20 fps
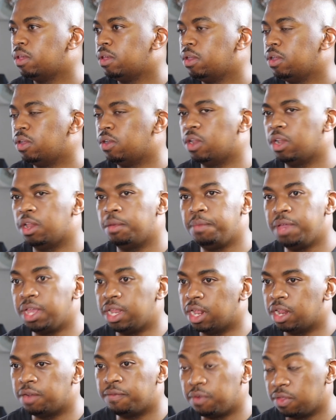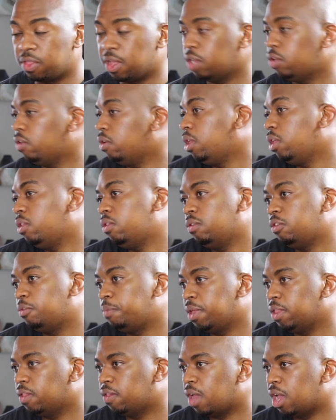You know what I mean? And for that, you need to
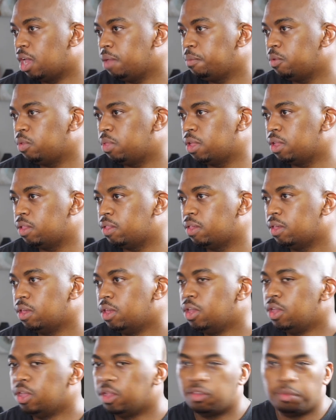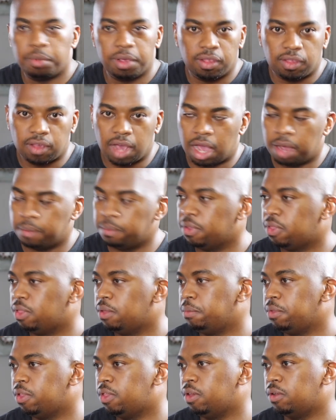spend time with it. Spend time with the
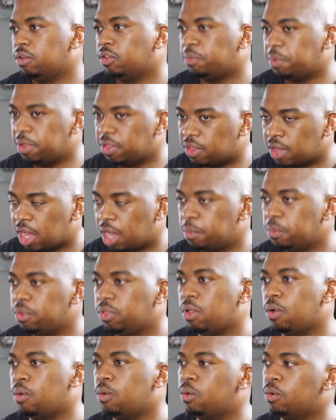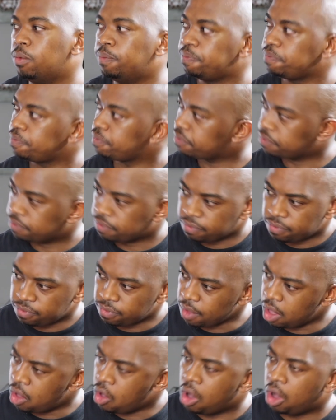material. Spend time with the ore.
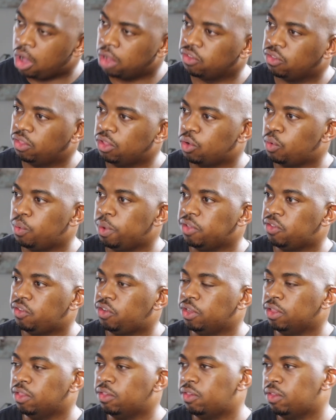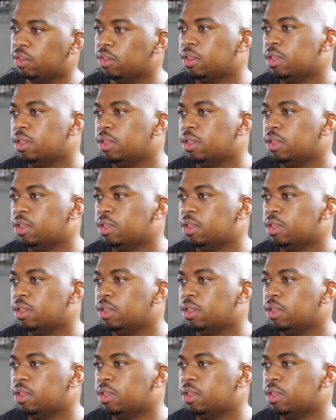Ask the questions.